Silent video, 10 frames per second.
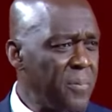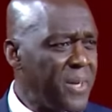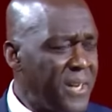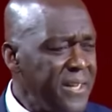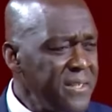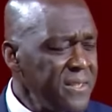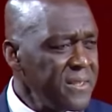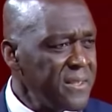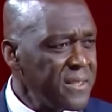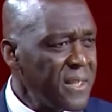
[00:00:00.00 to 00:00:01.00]
Africa
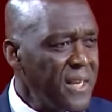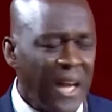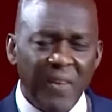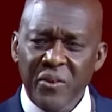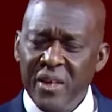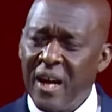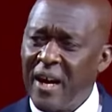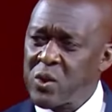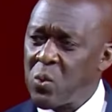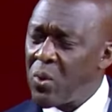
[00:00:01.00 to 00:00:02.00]
has arable land,
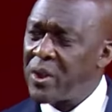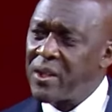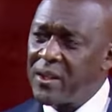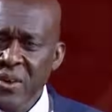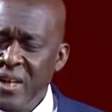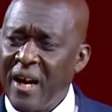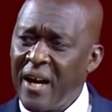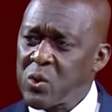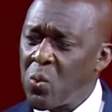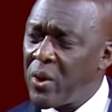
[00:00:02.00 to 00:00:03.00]

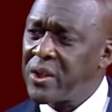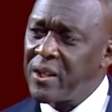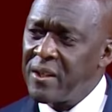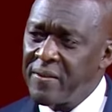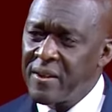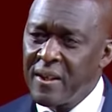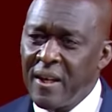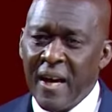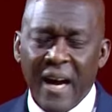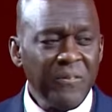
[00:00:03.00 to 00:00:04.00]
Africa has water,
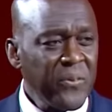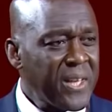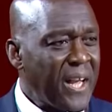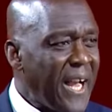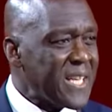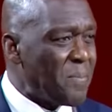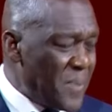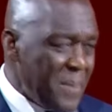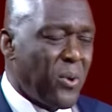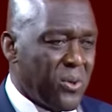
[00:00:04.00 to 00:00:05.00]
Africa has
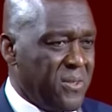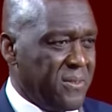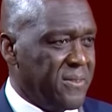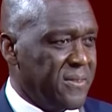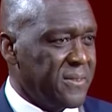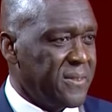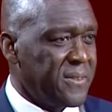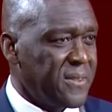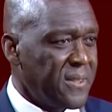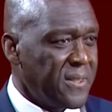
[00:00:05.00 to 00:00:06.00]
people.
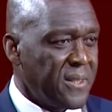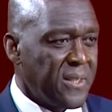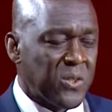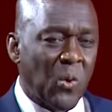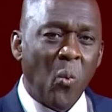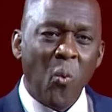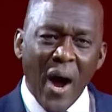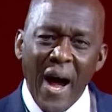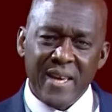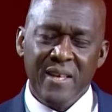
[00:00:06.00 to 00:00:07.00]
So
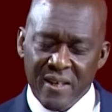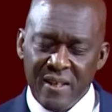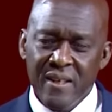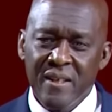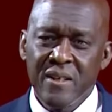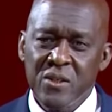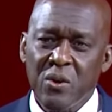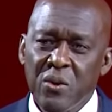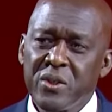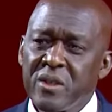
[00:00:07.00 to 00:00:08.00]
why
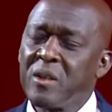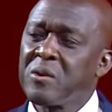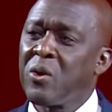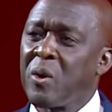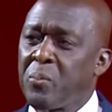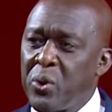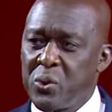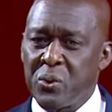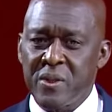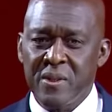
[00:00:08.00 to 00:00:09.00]
the continent cannot
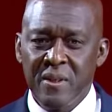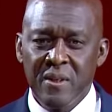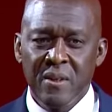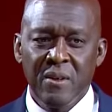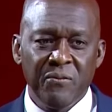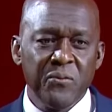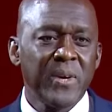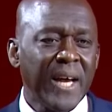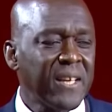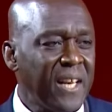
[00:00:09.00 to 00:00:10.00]
produce
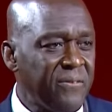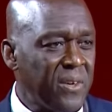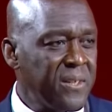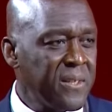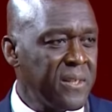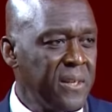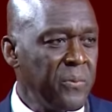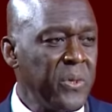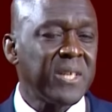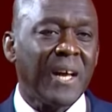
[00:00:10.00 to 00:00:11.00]
food at a level
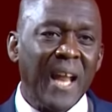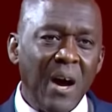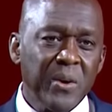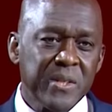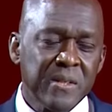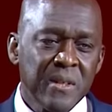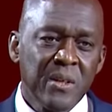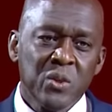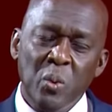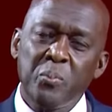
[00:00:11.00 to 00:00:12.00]
which allows us
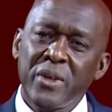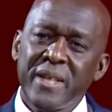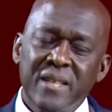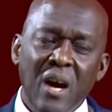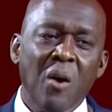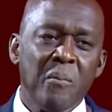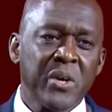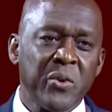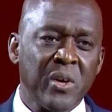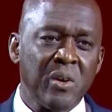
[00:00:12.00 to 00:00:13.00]
to protect our
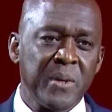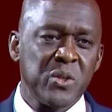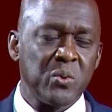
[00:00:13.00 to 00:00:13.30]
macroeconomic